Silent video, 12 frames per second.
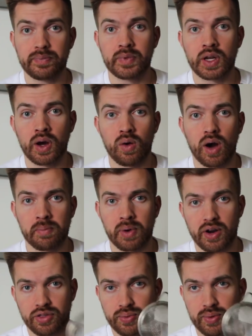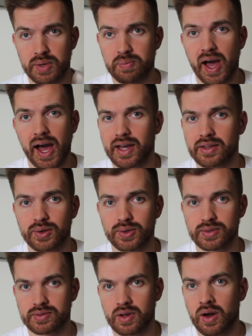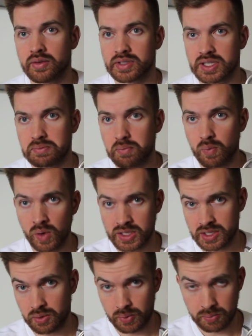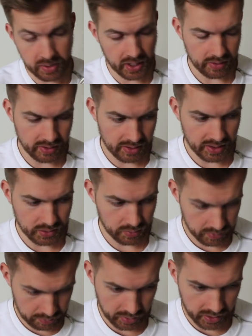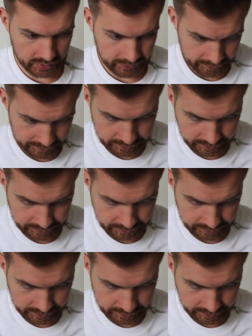You know, I bought a 3-pack, and there's obviously ones that were bigger than this one, but